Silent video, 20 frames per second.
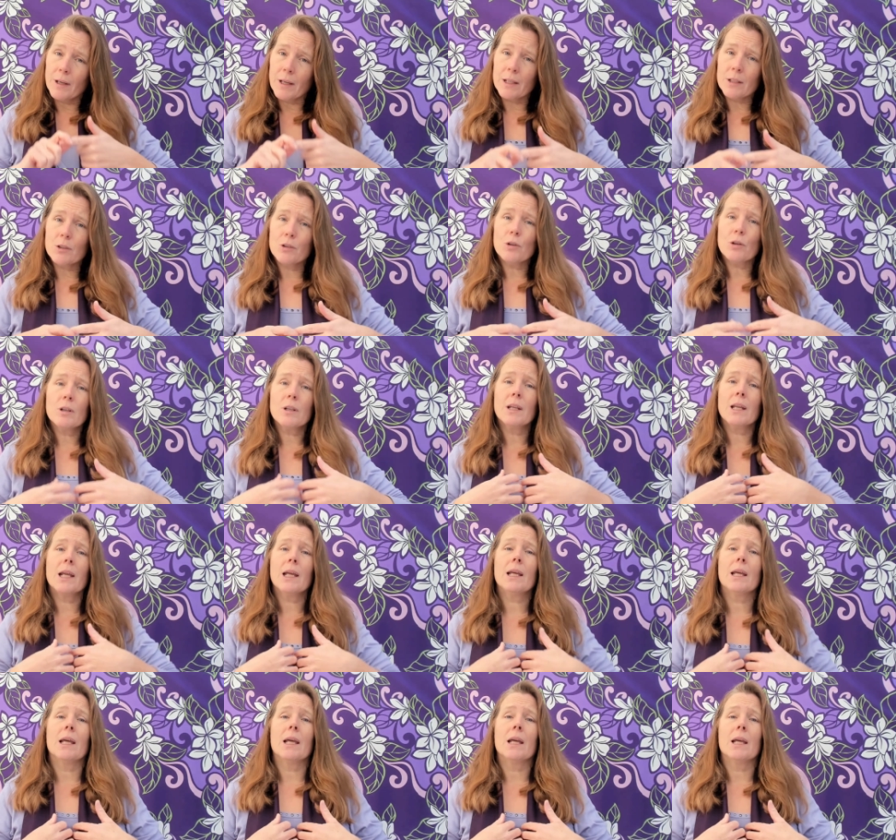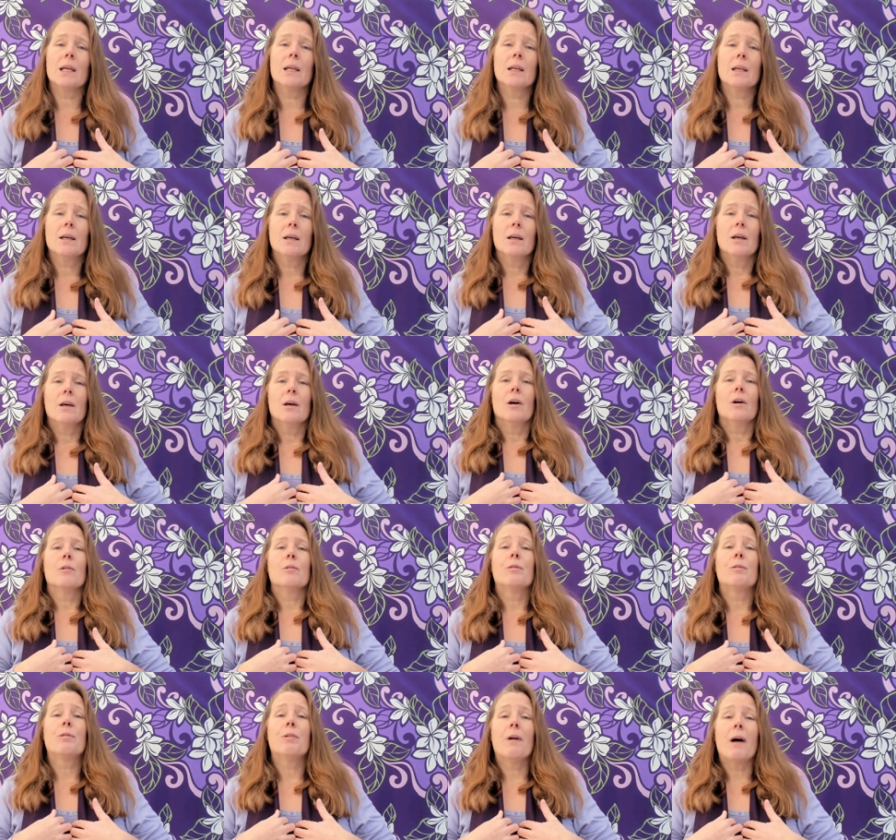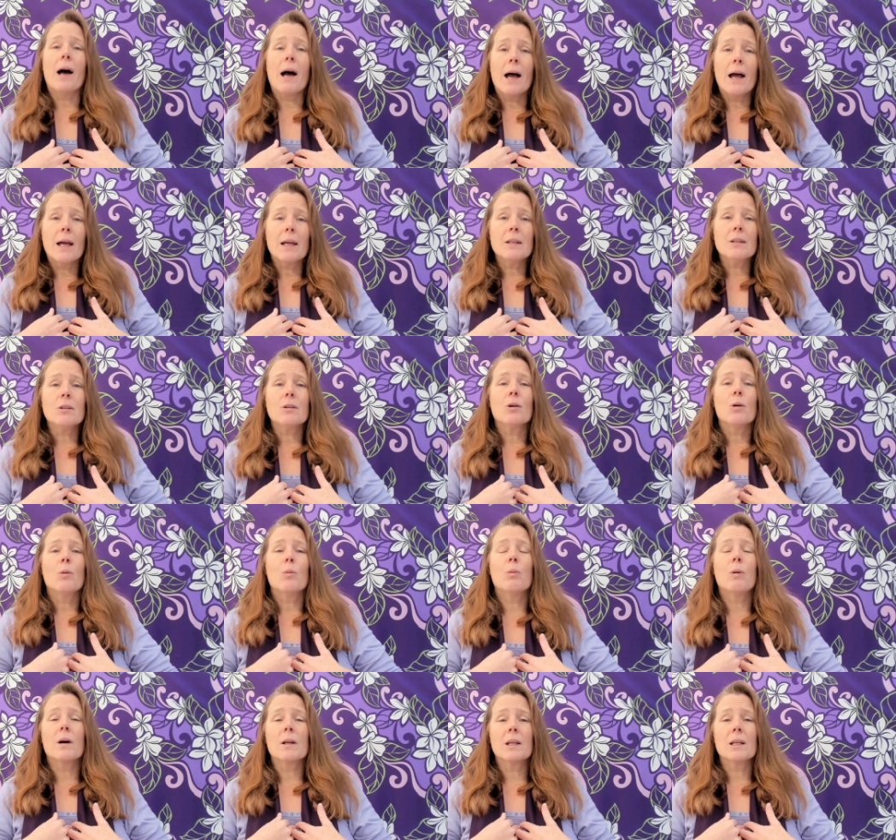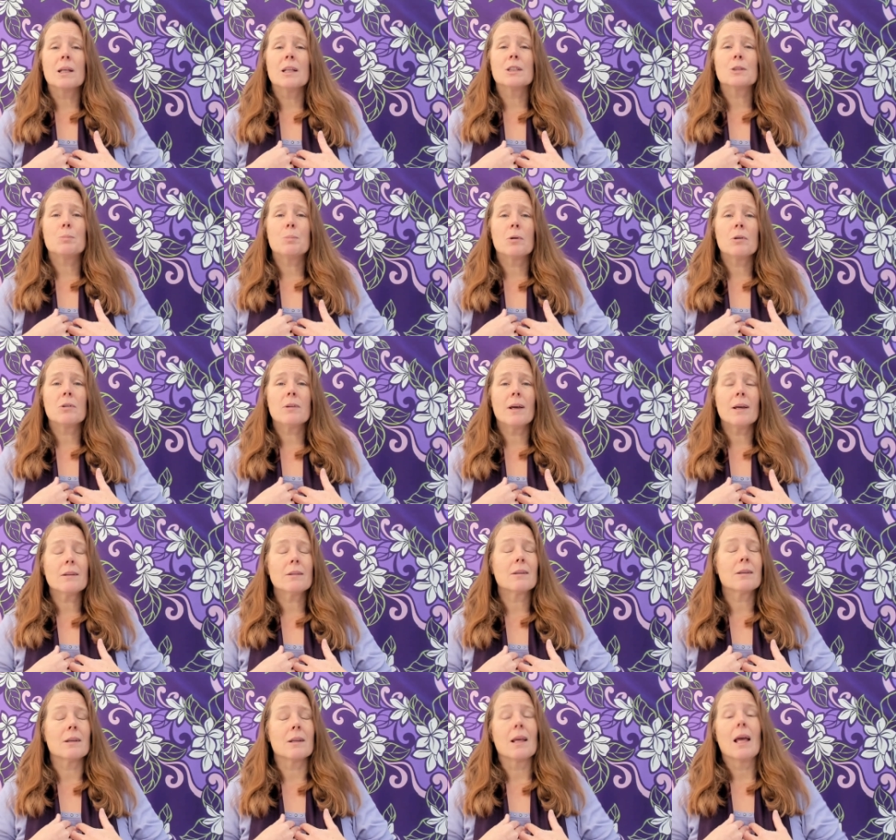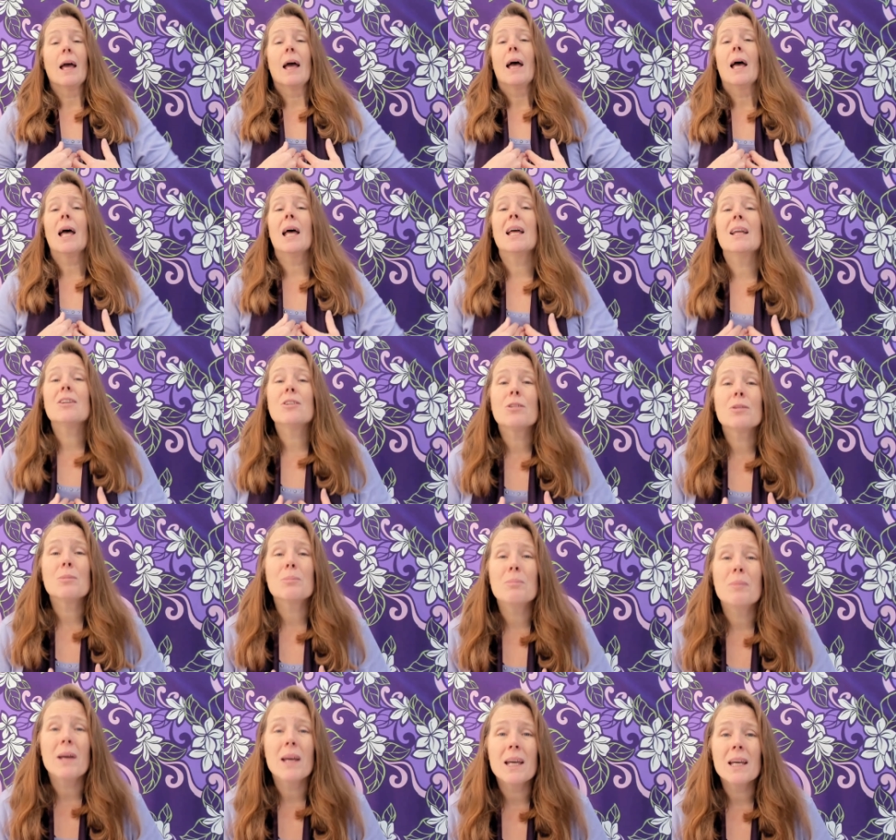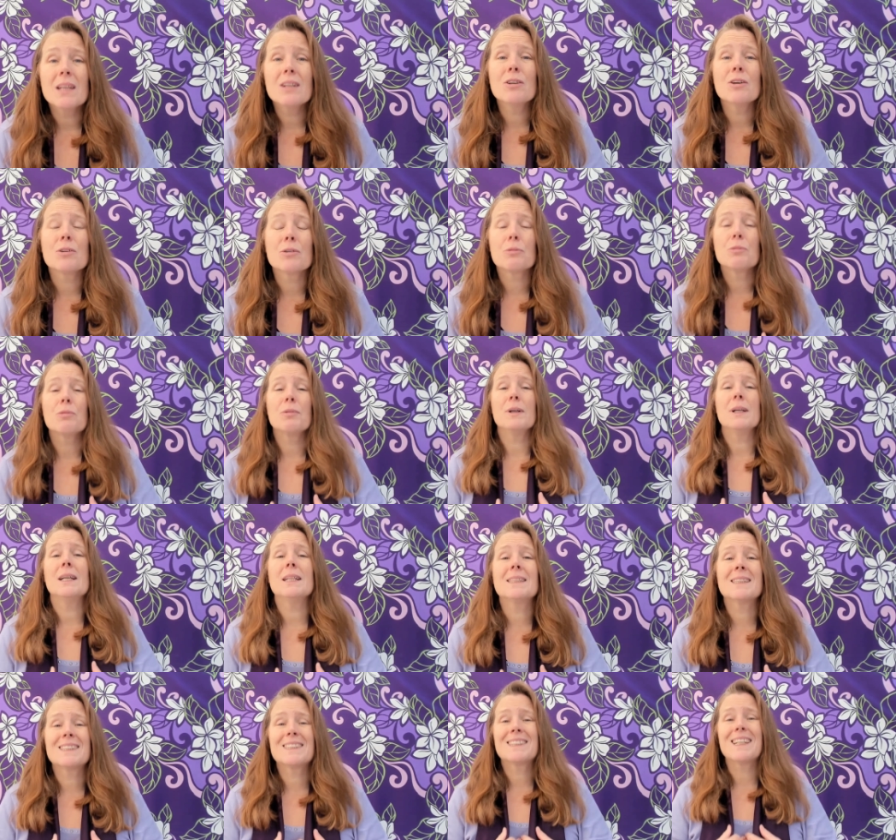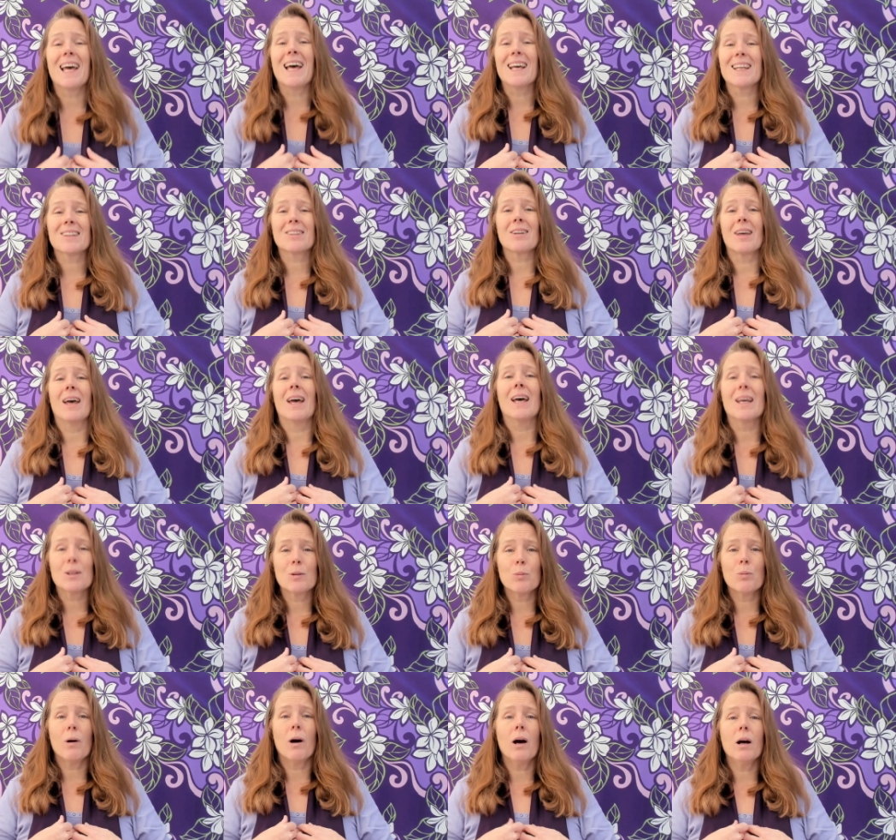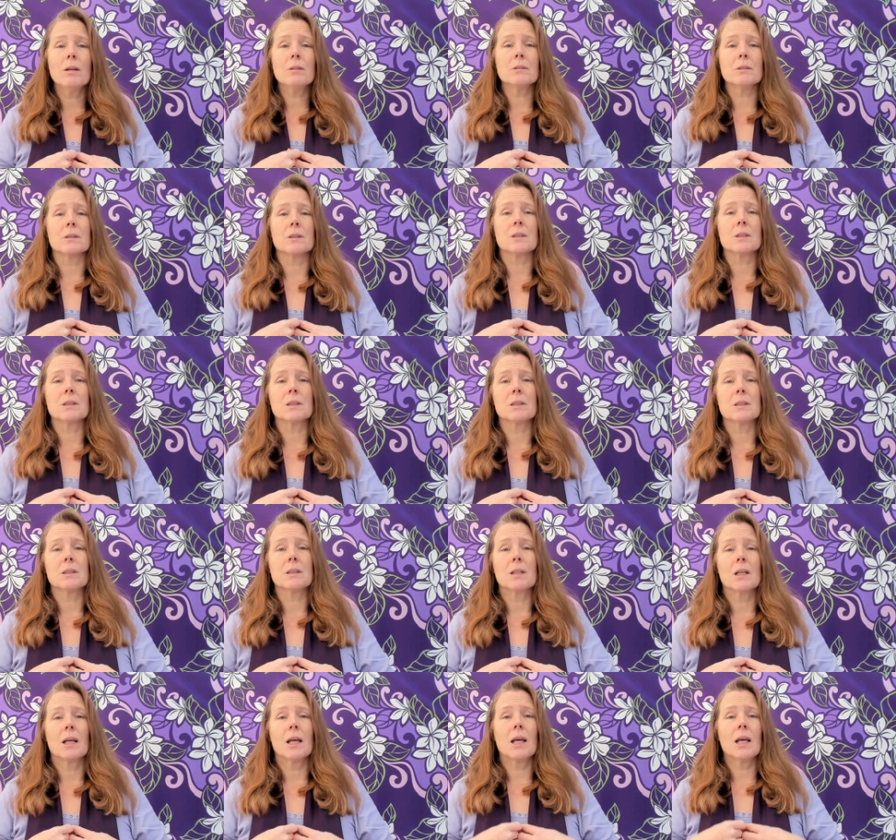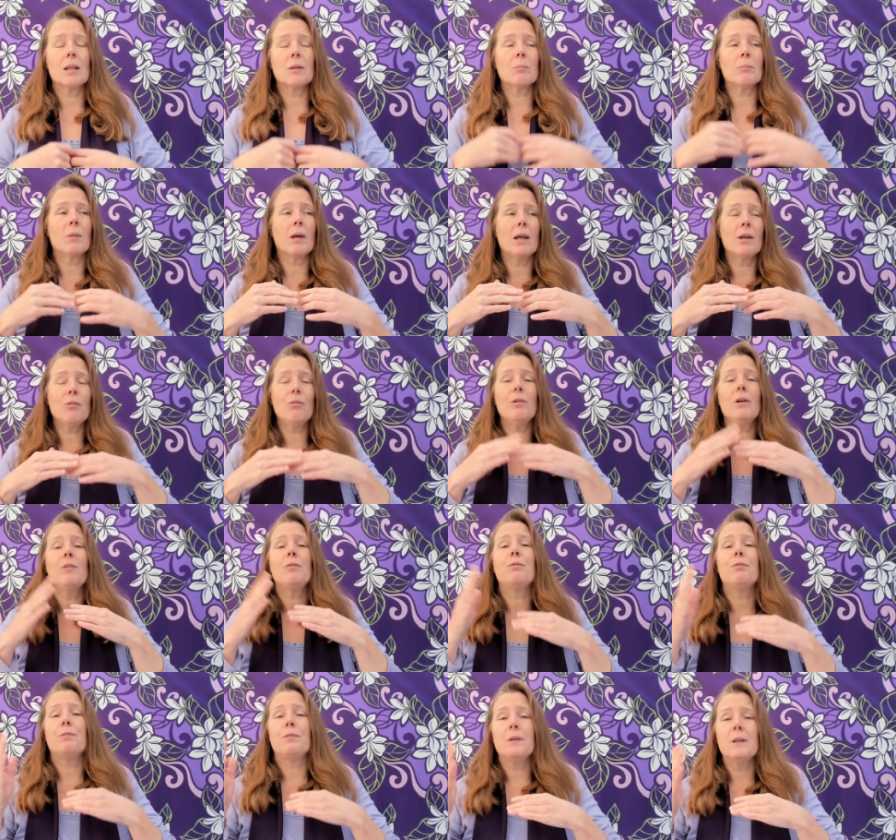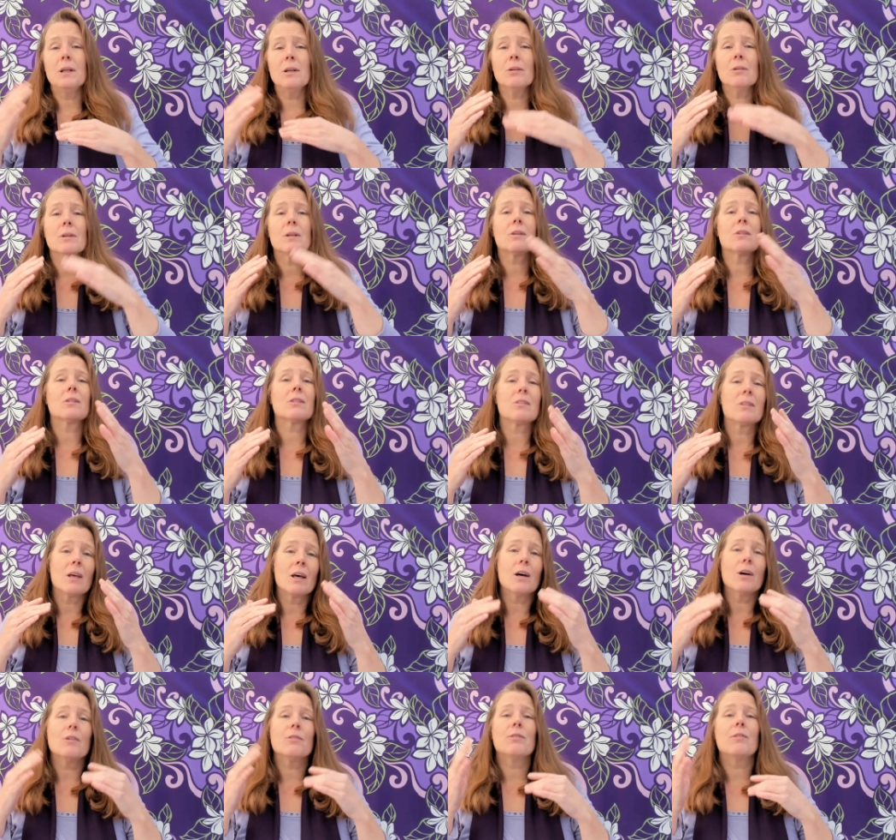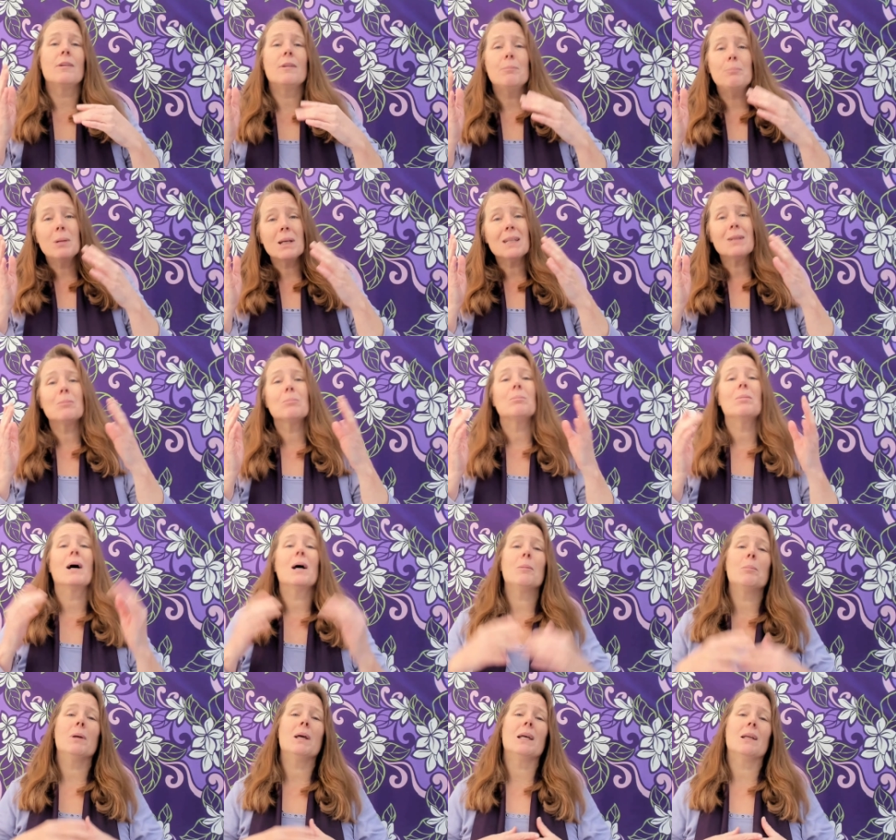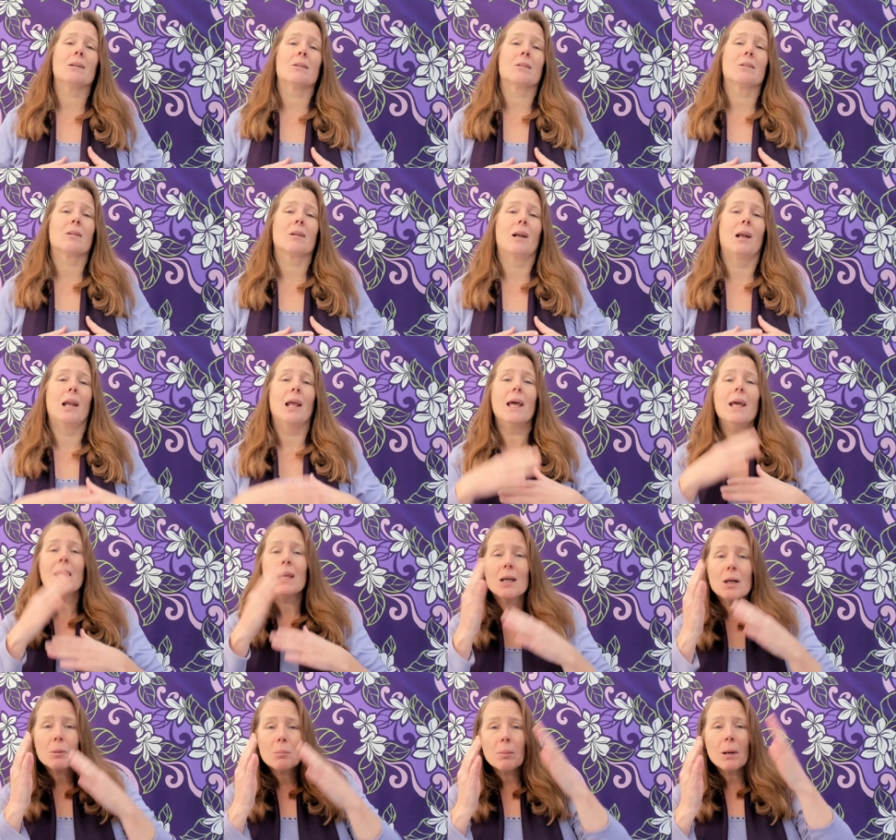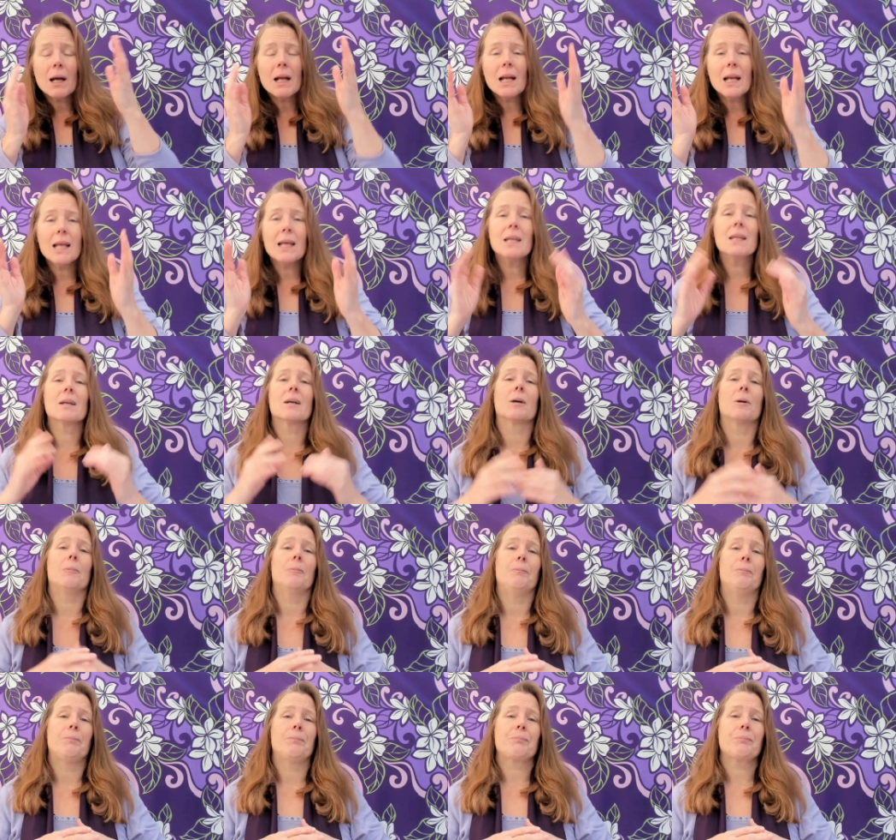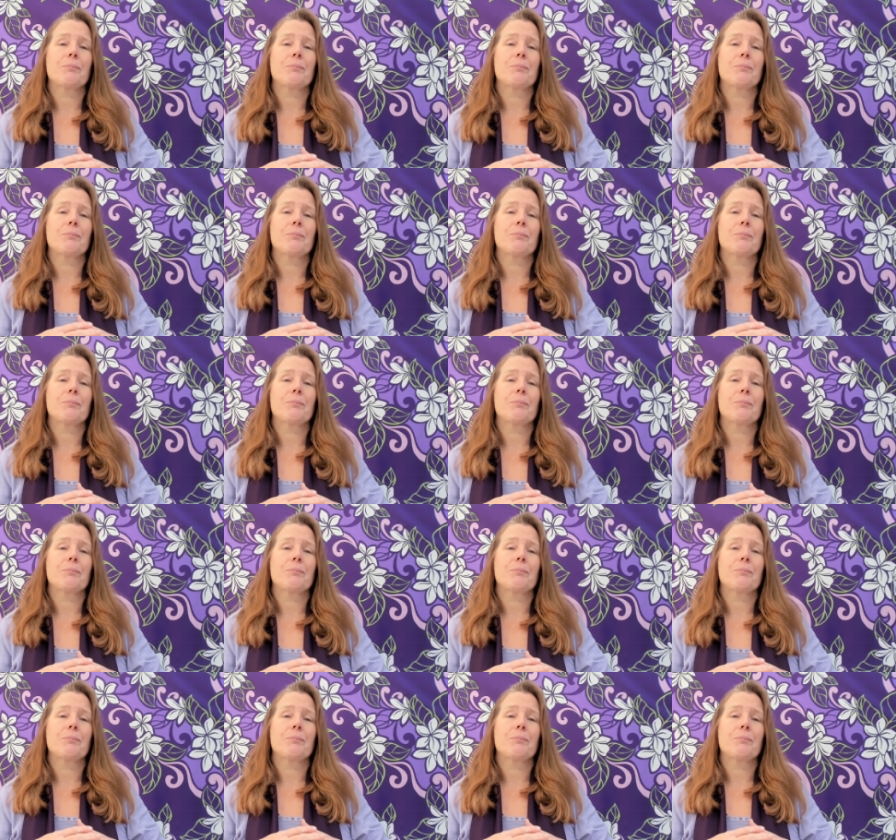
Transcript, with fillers: when you're digging, find what it is protecting. And you may not reach that at once. It may reveal itself bit by bit, layer by layer.